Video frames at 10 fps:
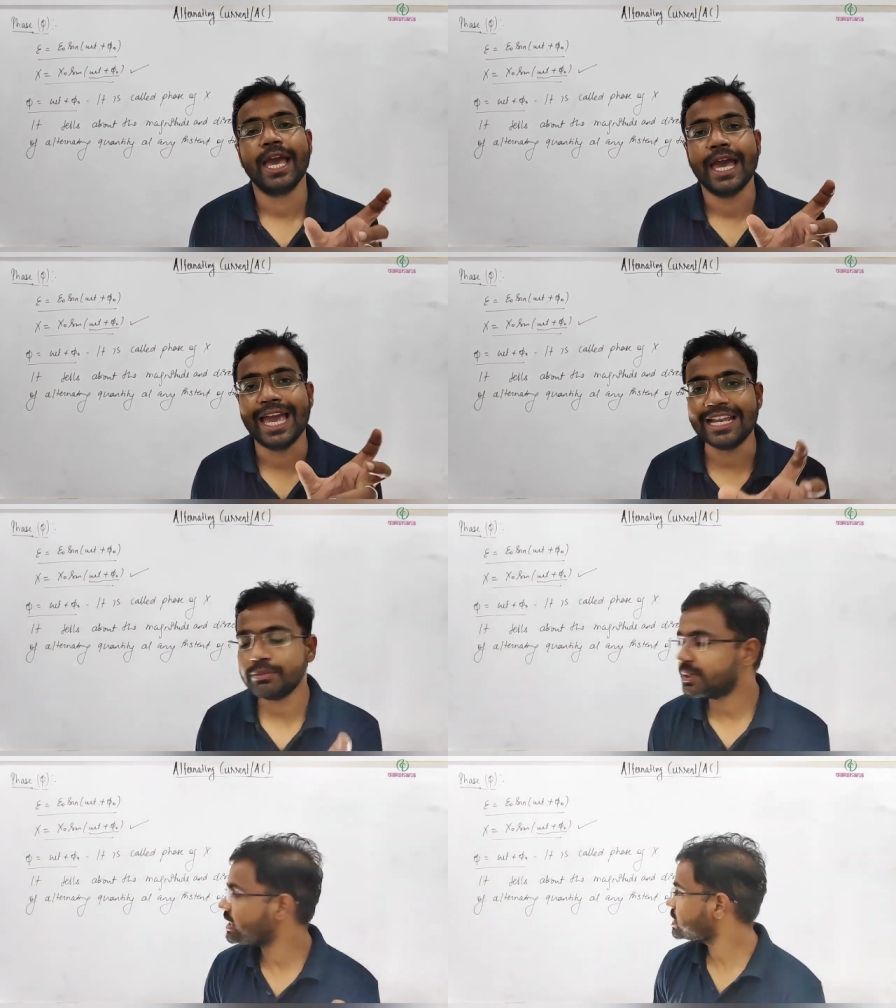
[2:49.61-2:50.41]

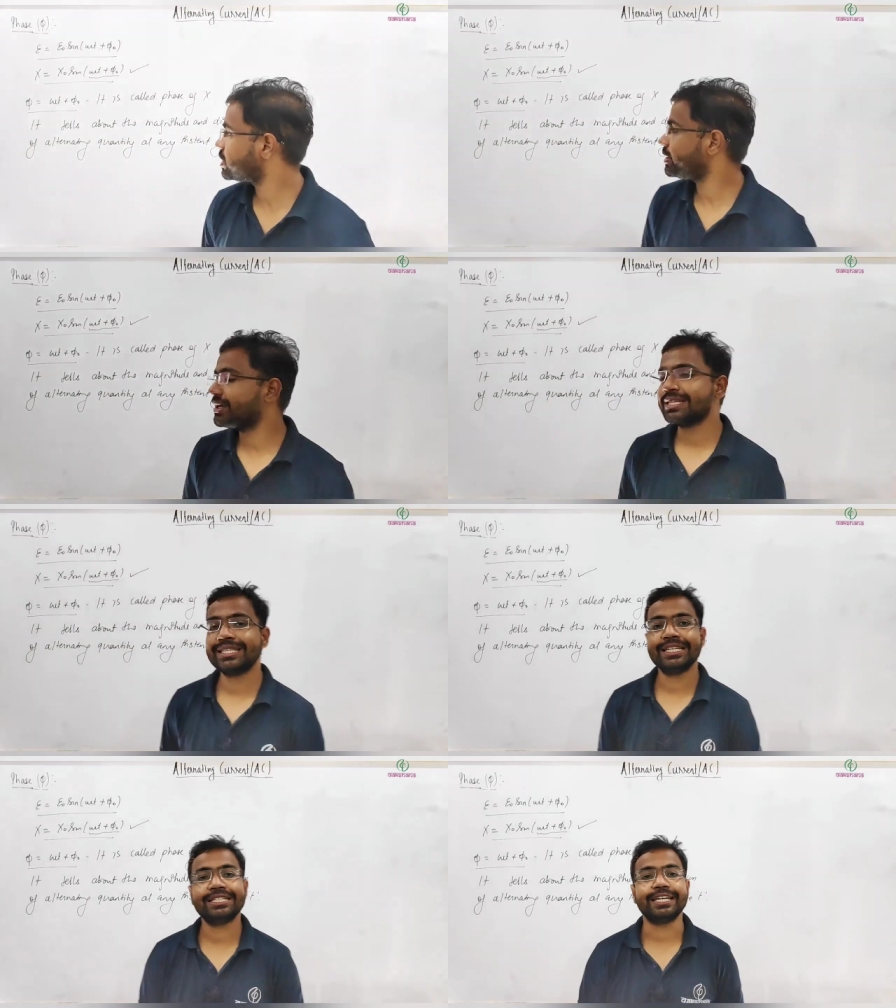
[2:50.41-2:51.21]
help us, or you can
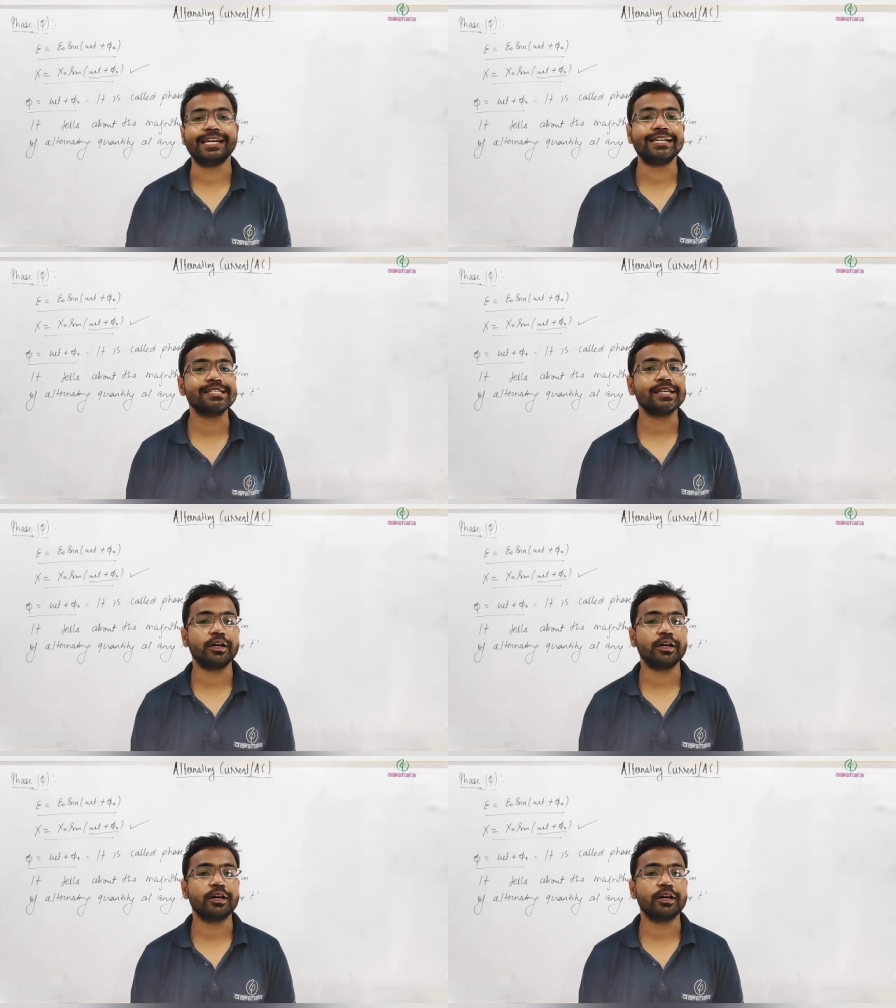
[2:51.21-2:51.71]
say tell us